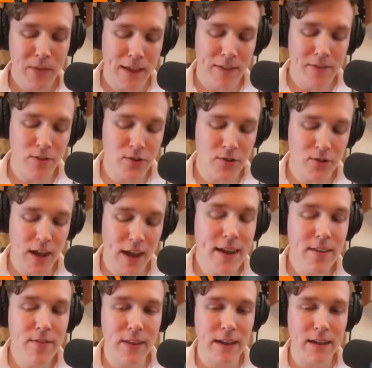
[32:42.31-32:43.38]
And the
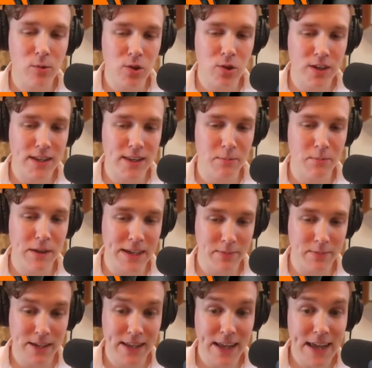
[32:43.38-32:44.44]
second thing, which is the
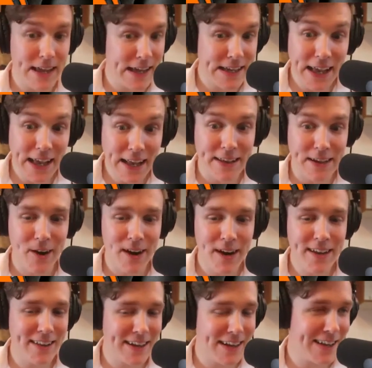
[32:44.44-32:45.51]
biggest mistake, exactly
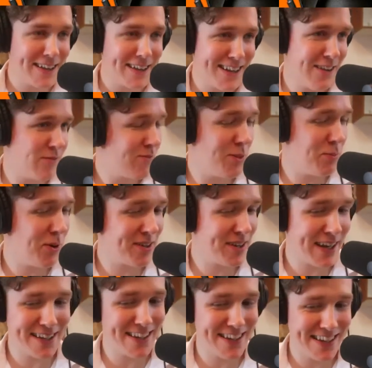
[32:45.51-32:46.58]
right. Like, and if the
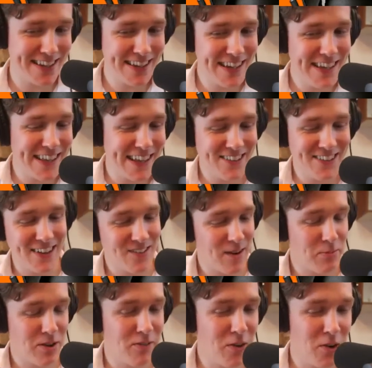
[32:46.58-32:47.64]
podcasters didn't see that, Jen
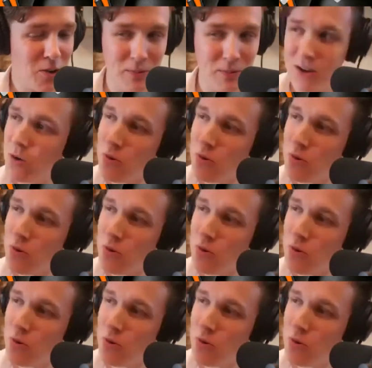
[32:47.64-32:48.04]
grabbed her phone and went,